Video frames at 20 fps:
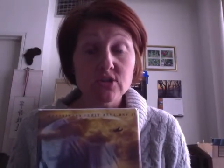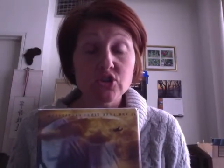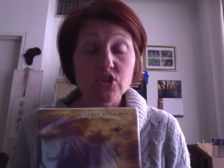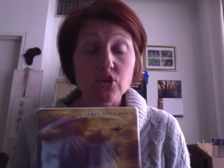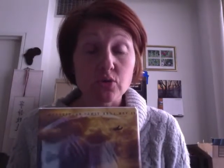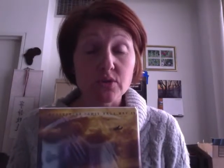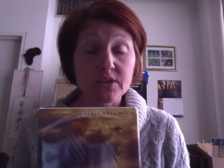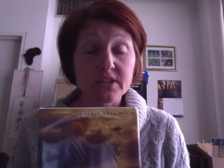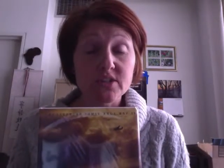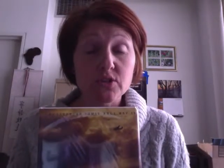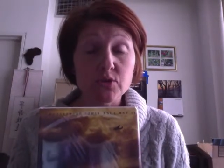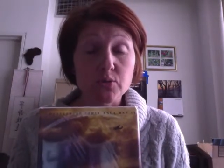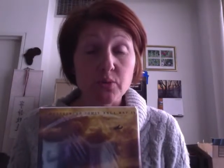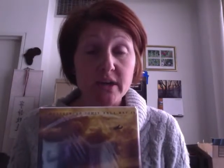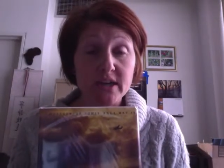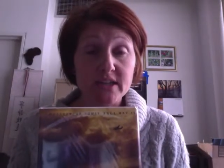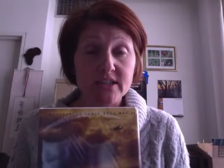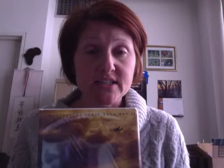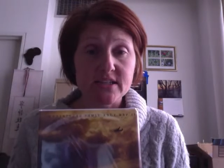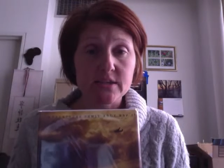Jolie
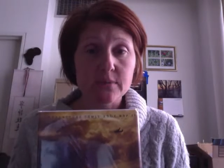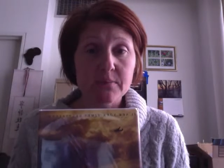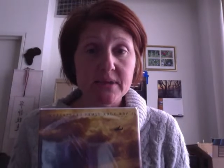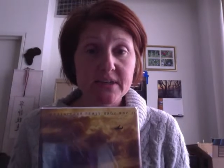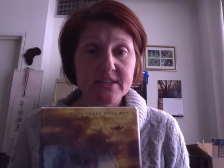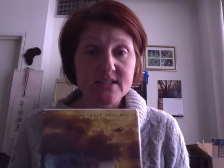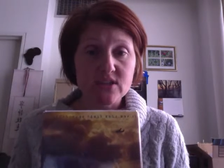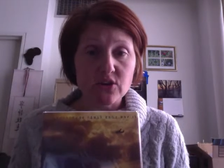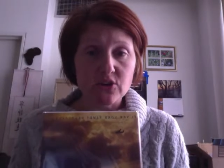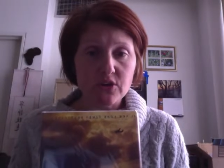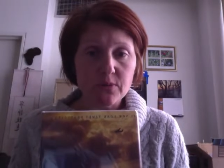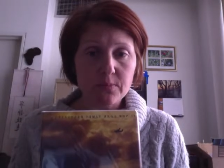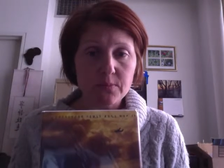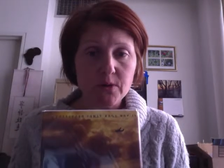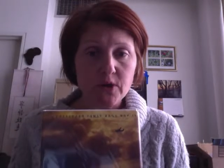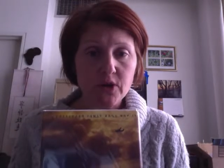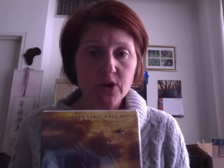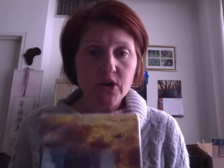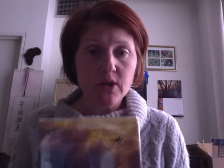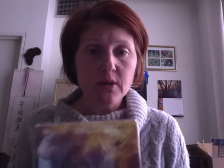directed based on the
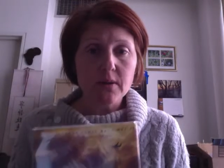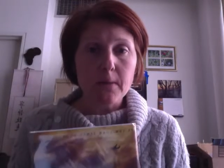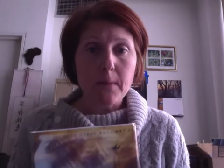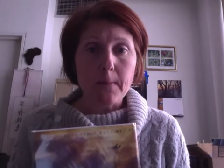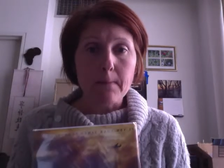book.